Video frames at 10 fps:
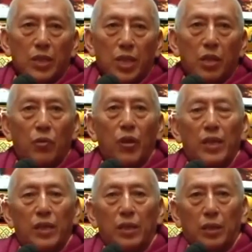
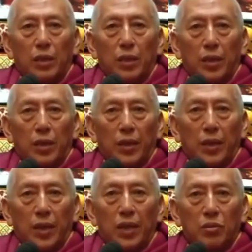inquiry
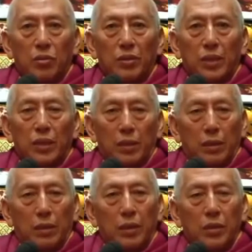into the
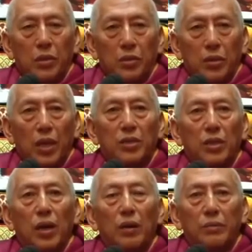
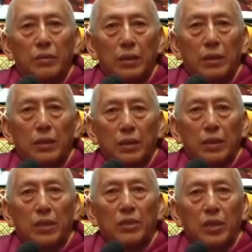nature of
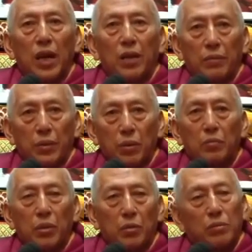entire
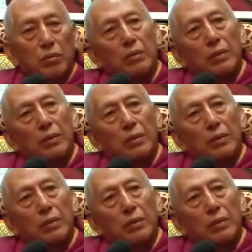phenomenon